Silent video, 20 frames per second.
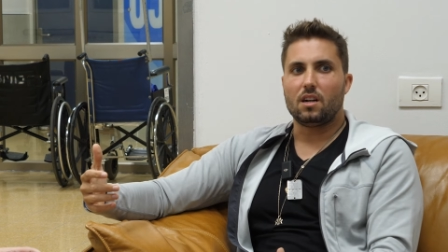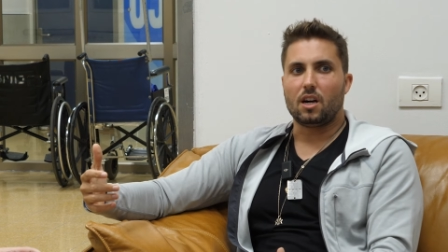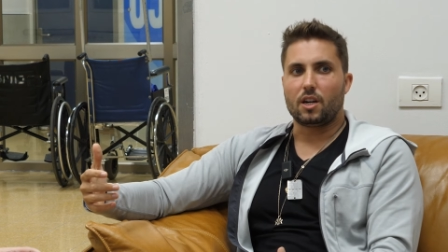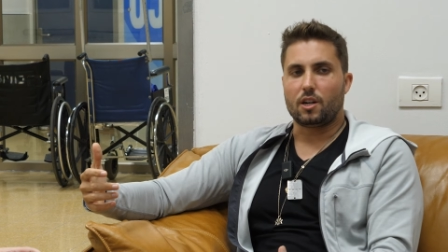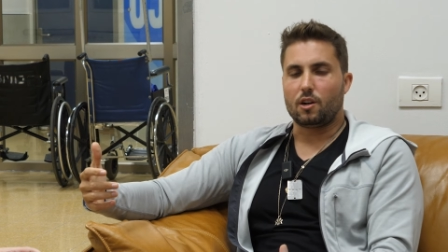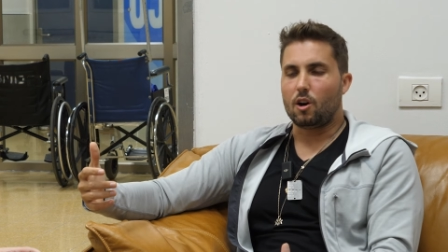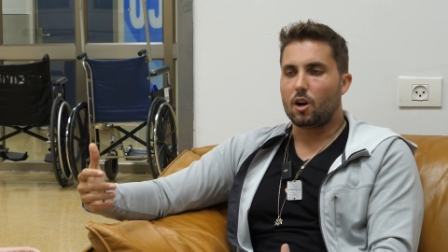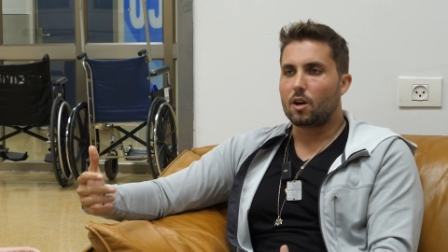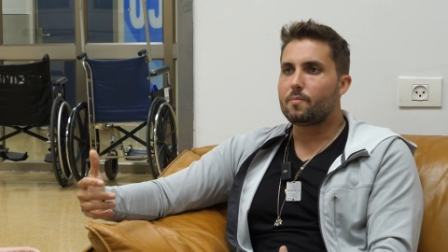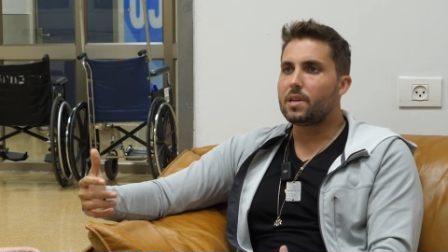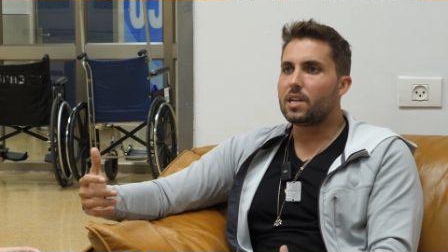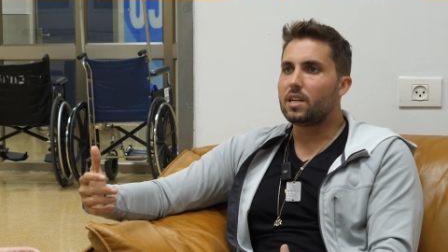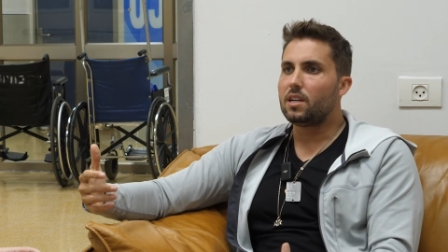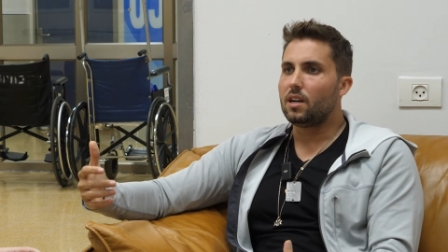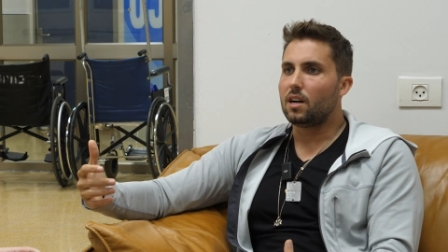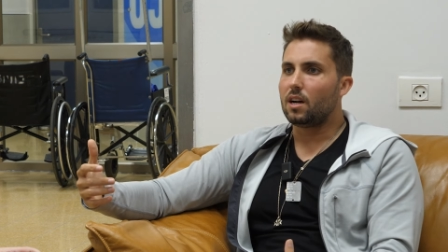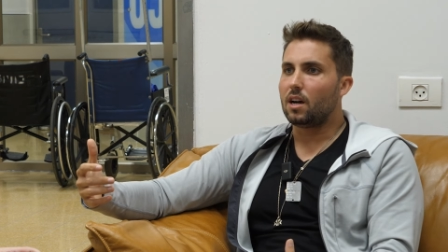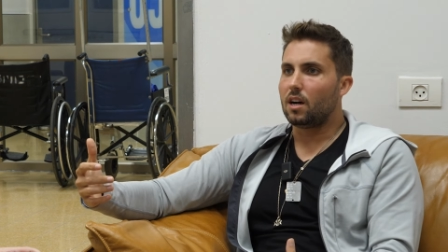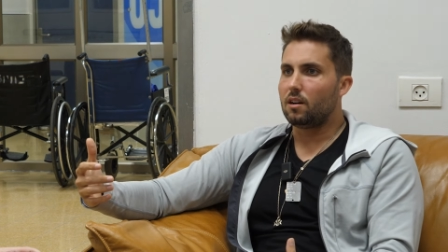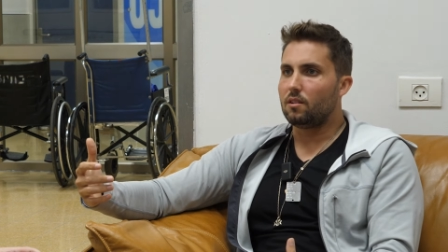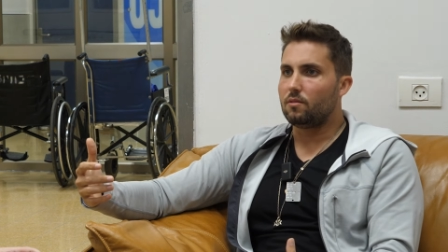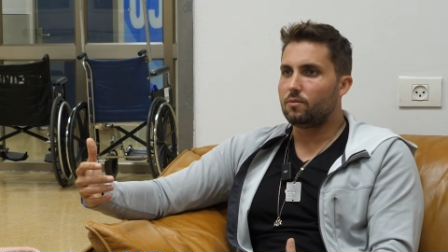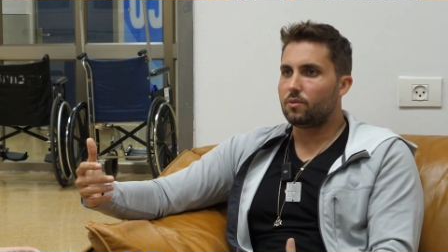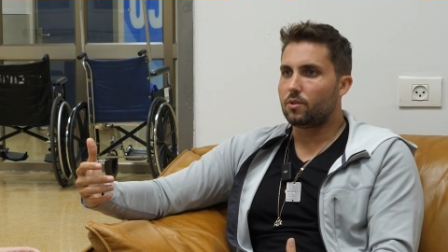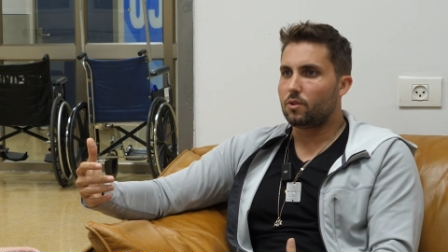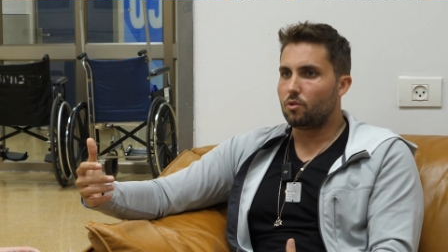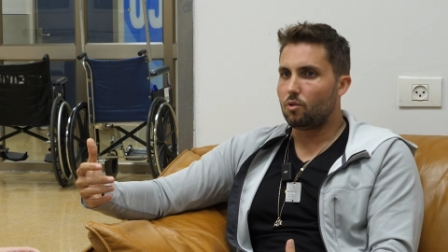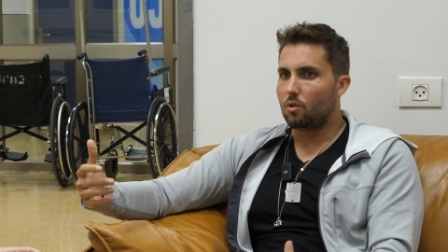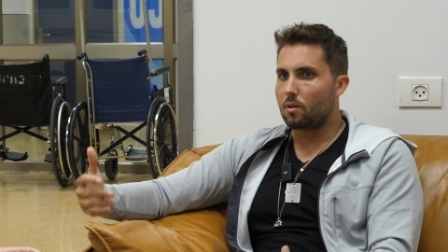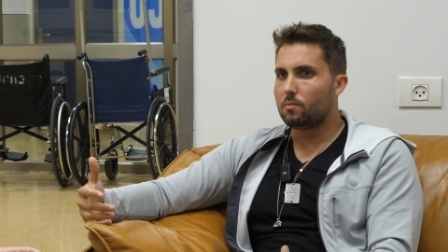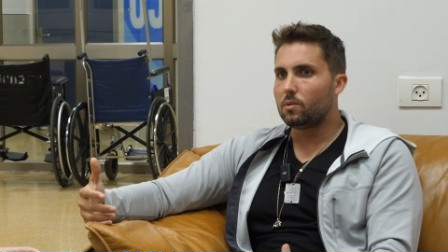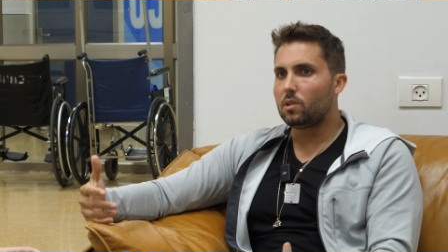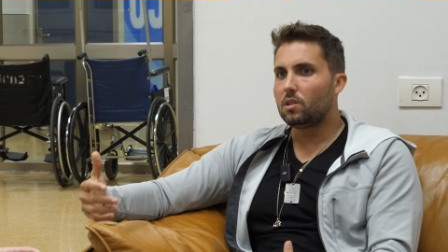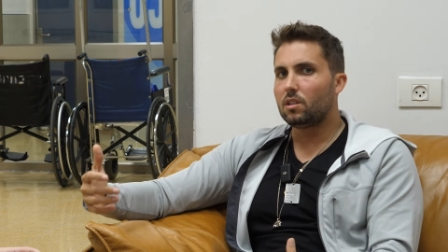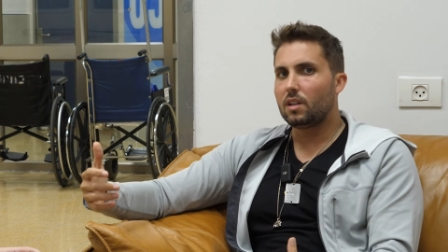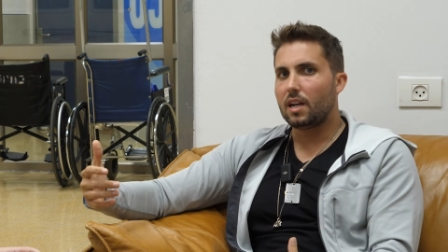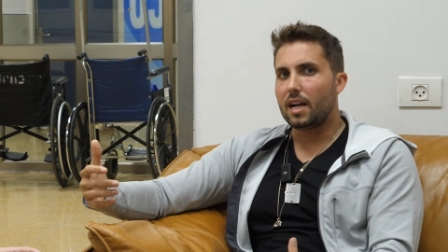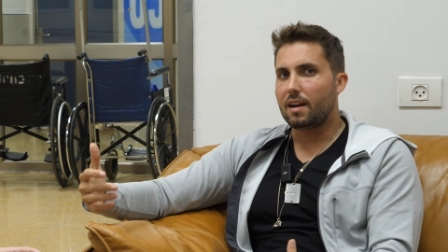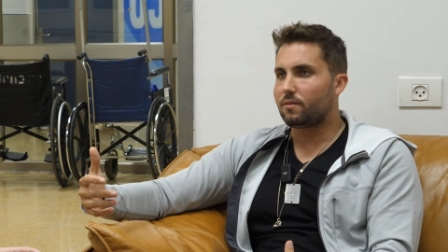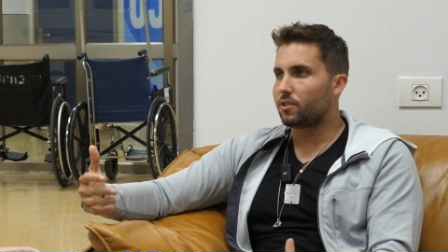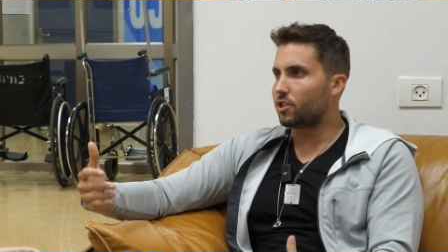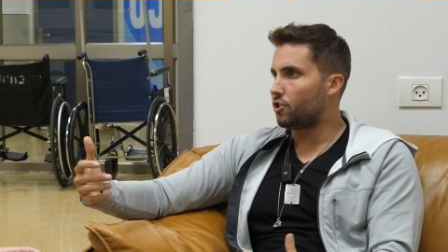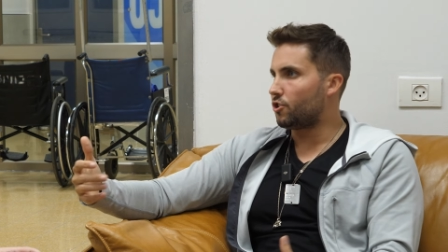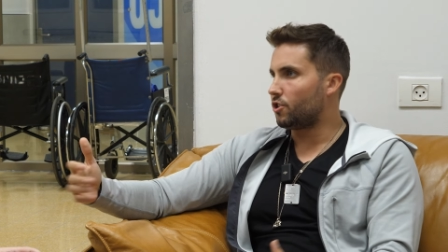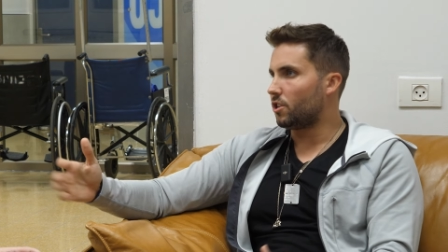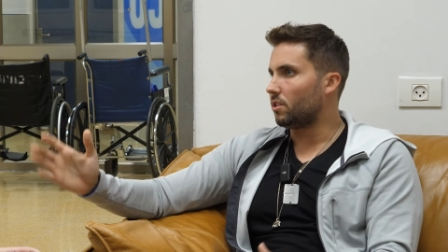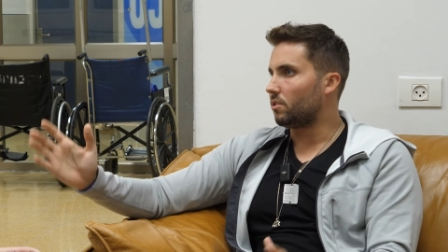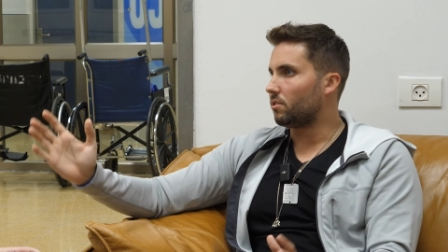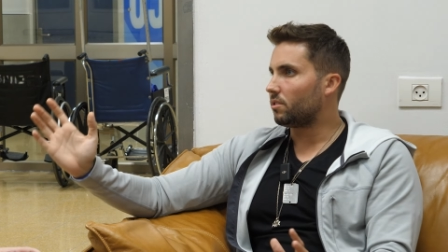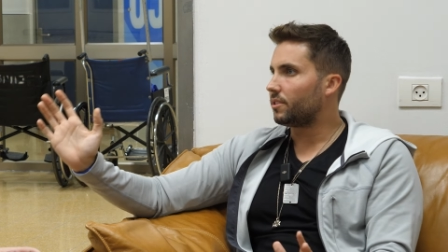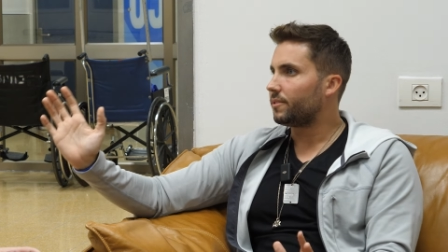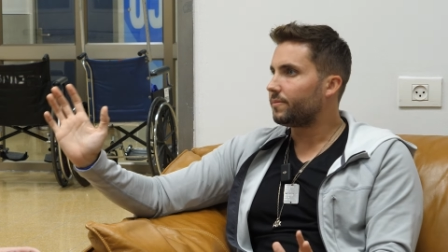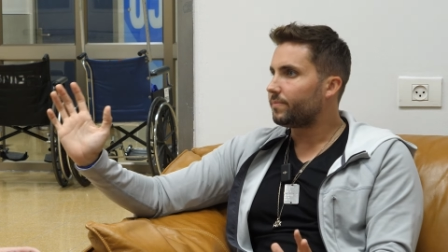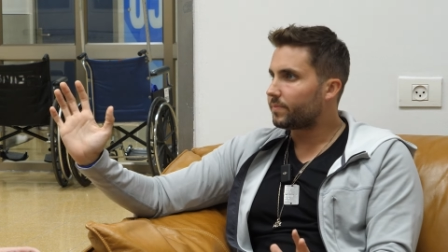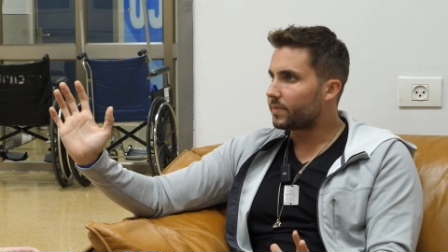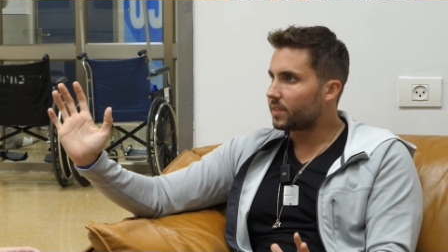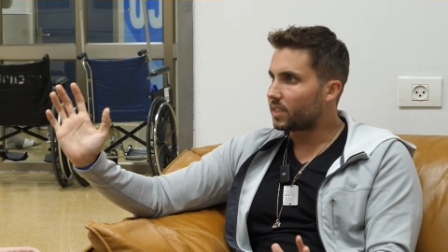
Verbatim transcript: an army of normal average Joes.